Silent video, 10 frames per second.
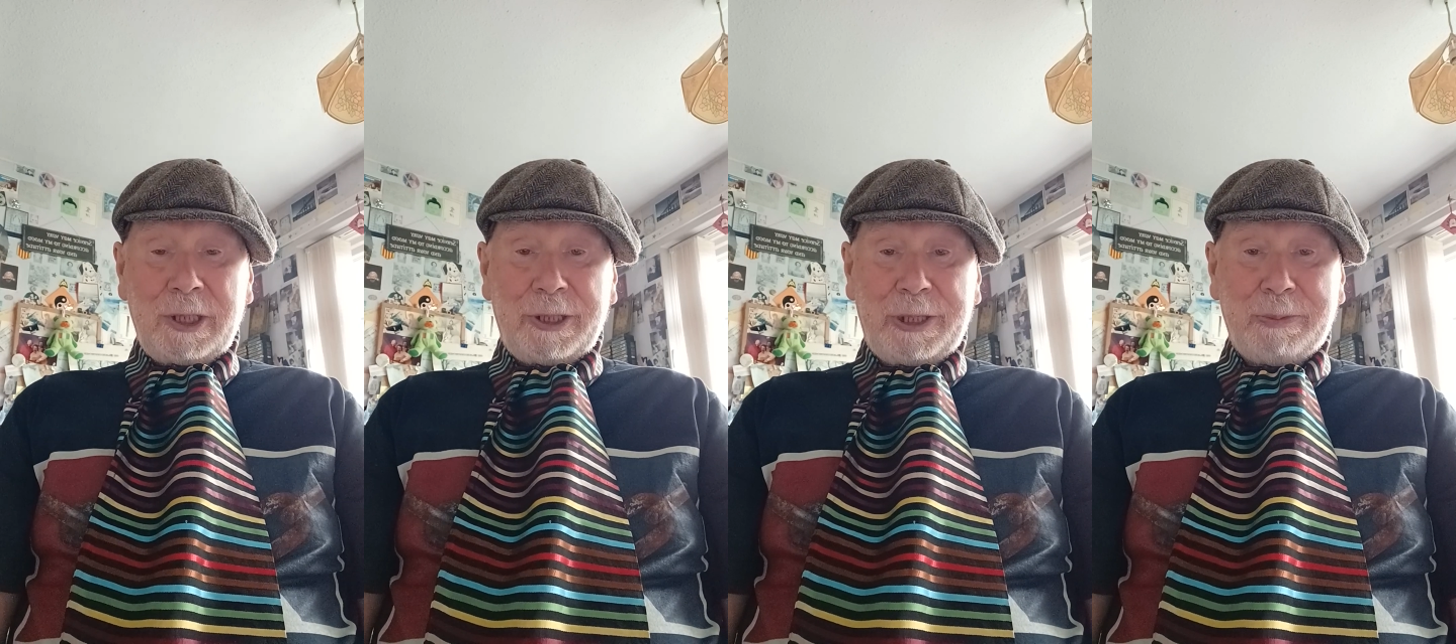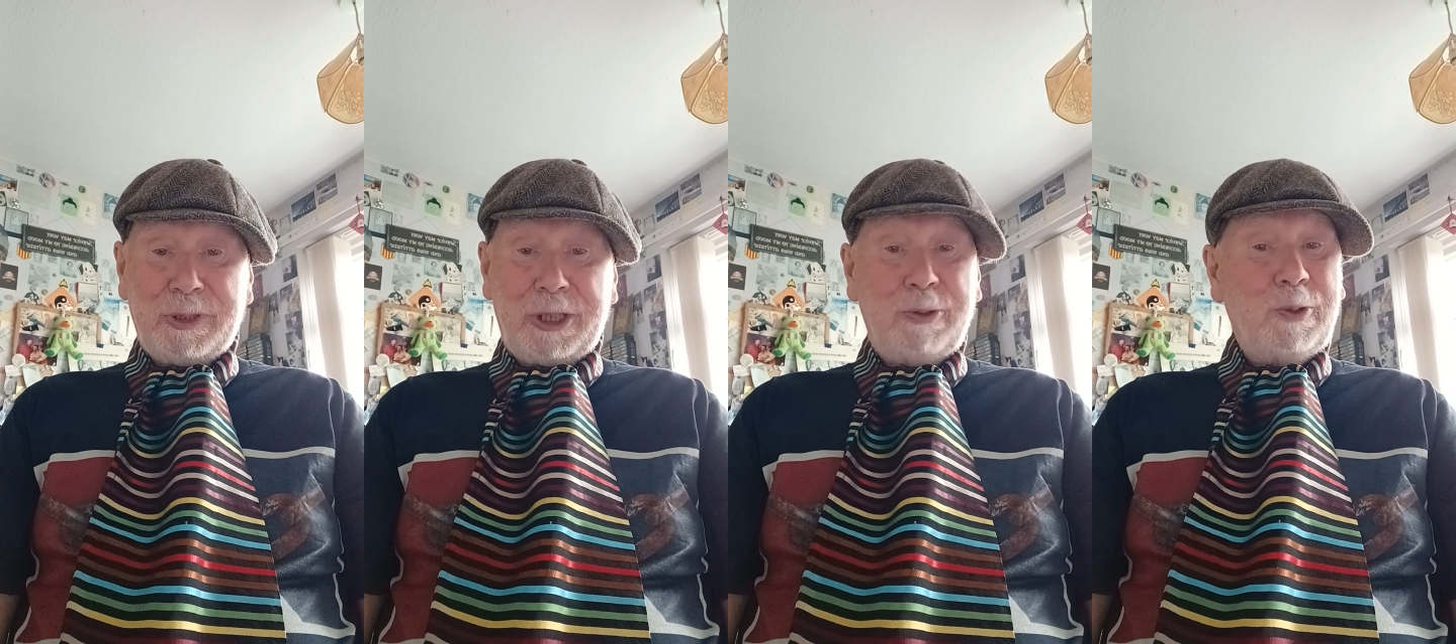and it
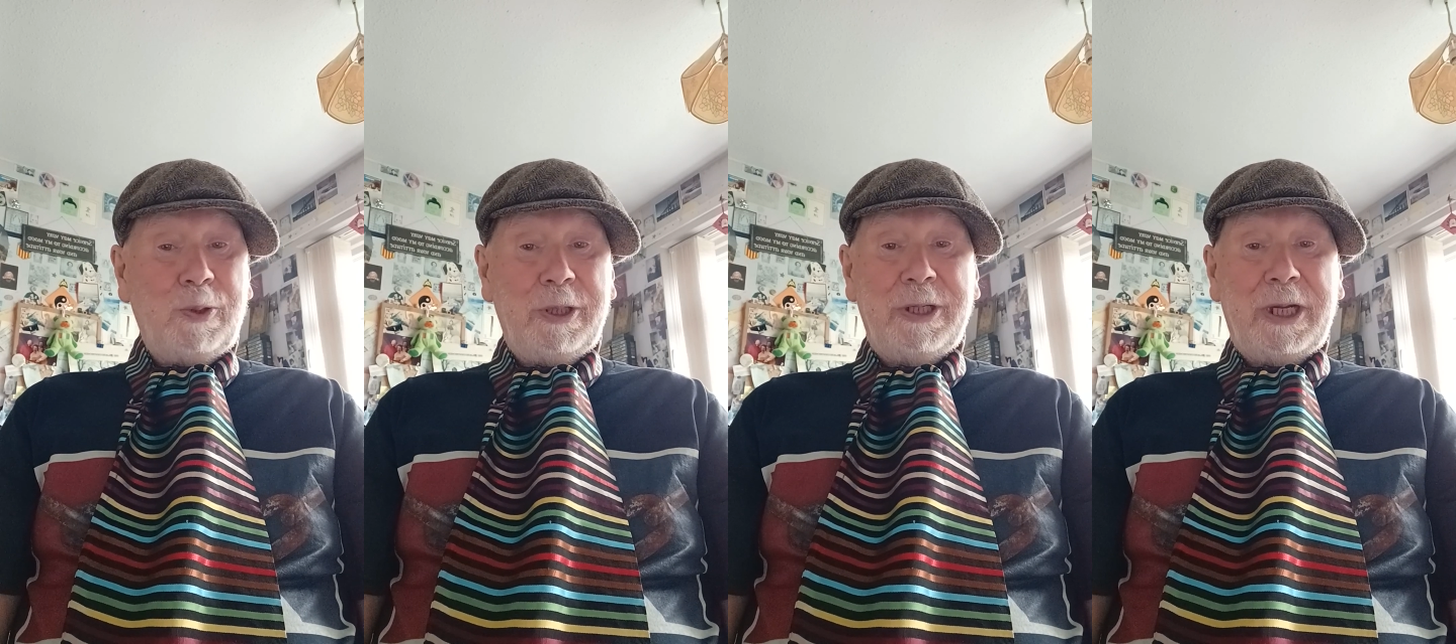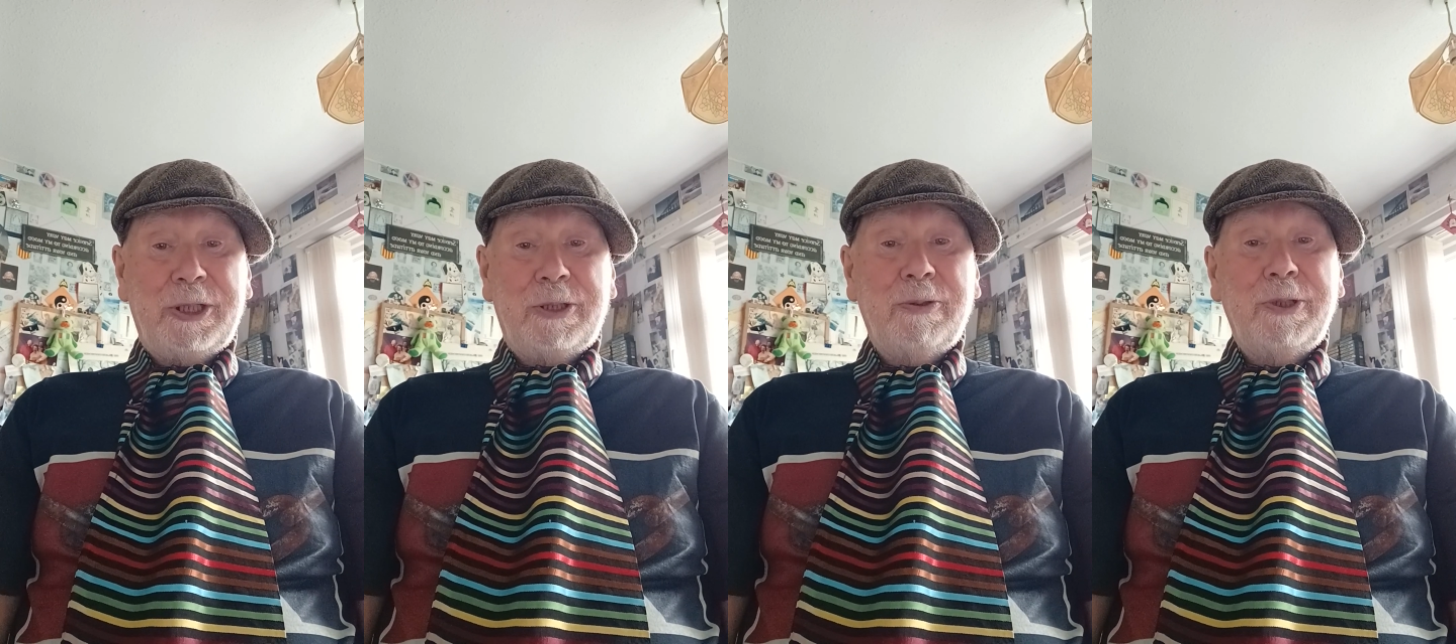was in all the
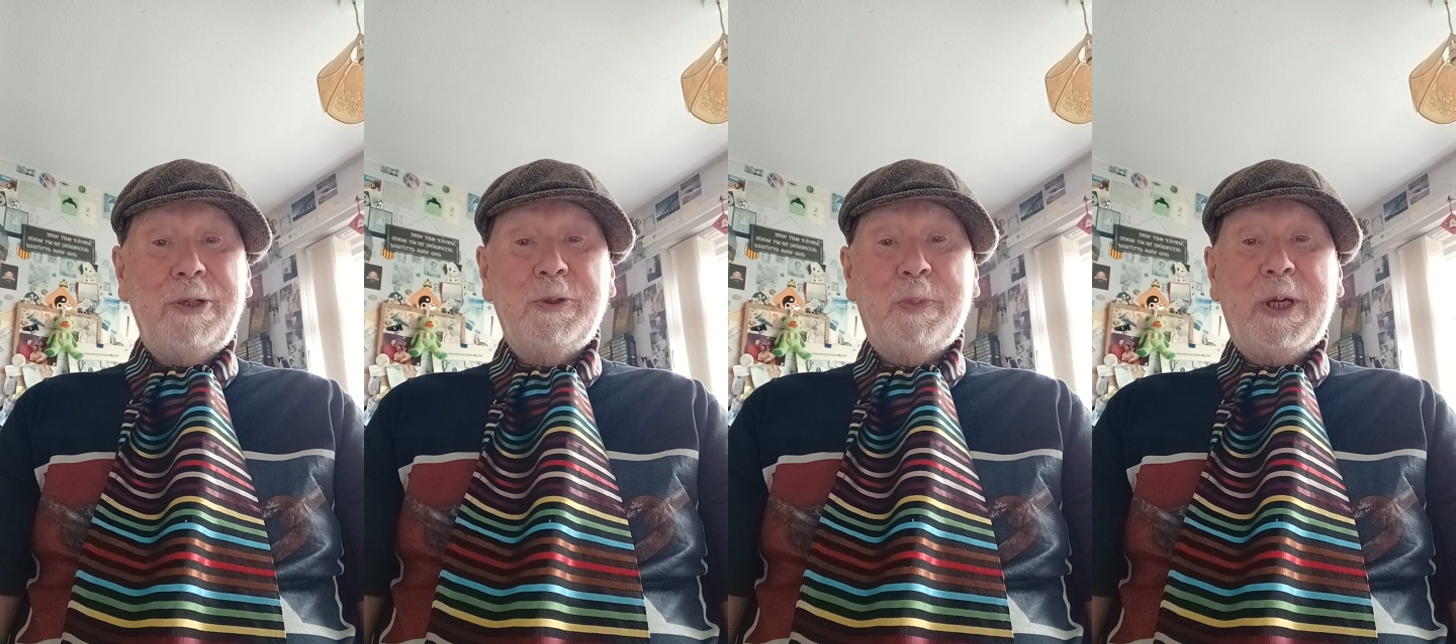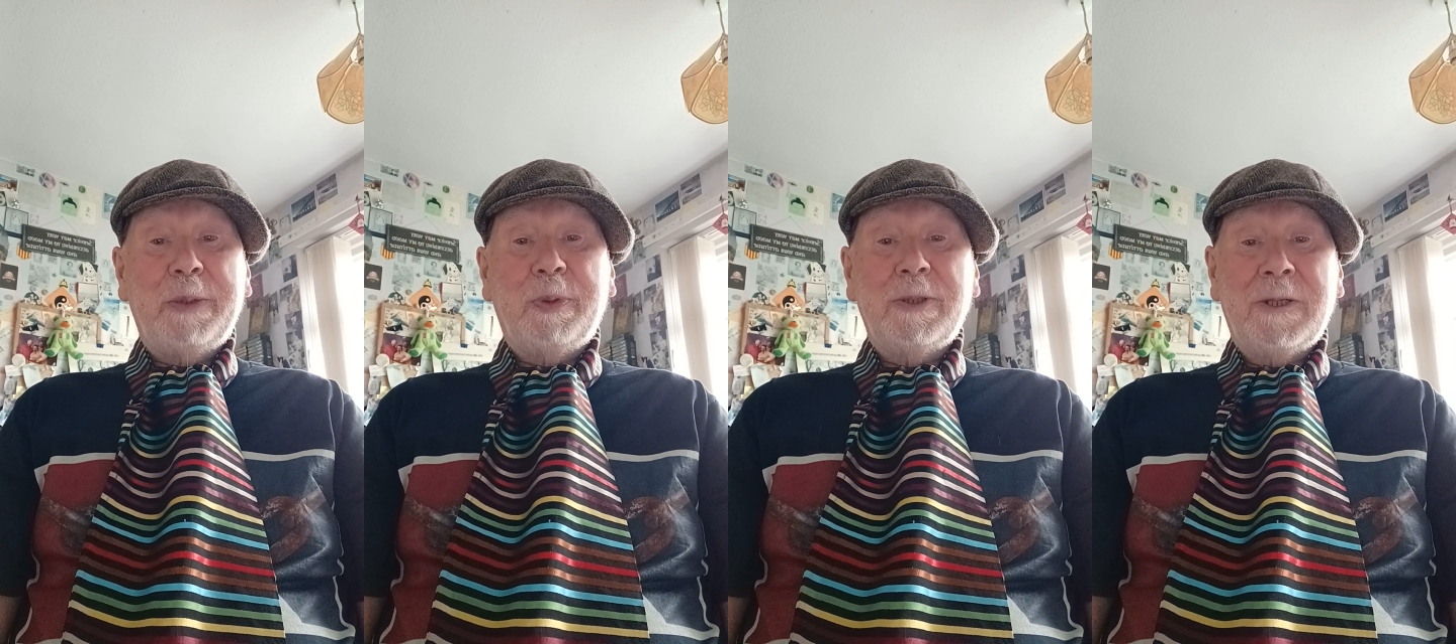national
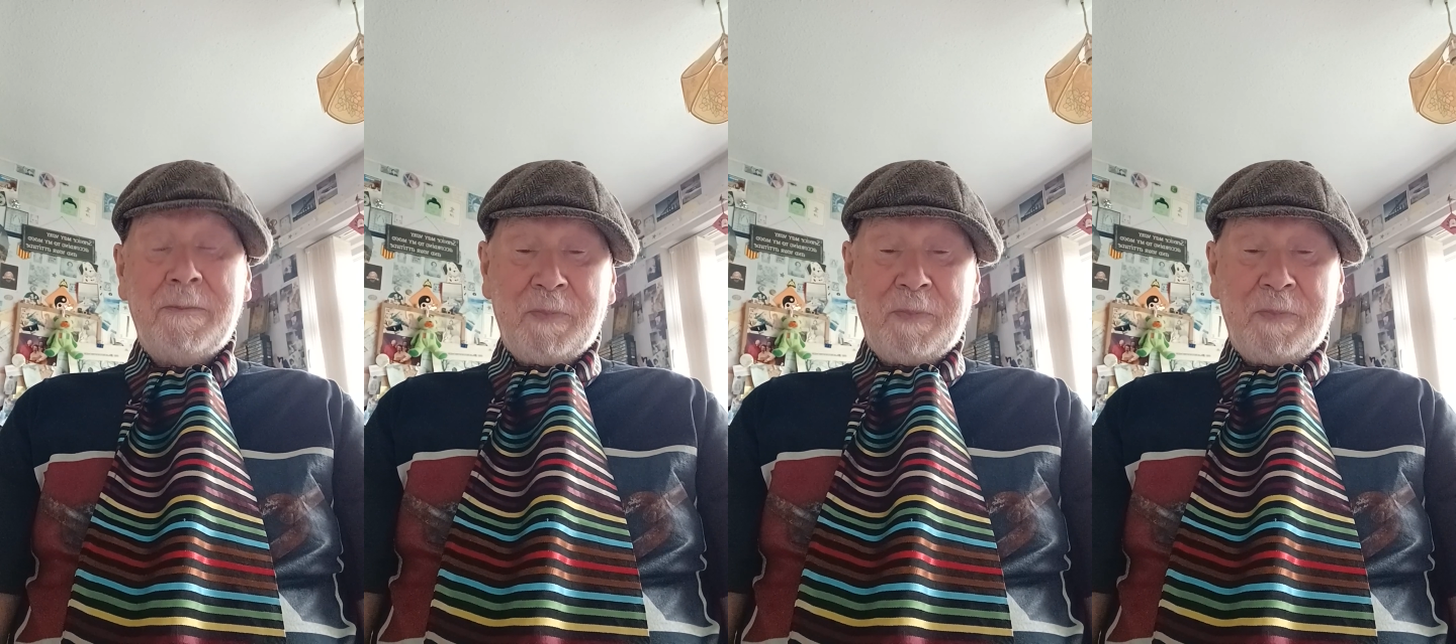newspapers.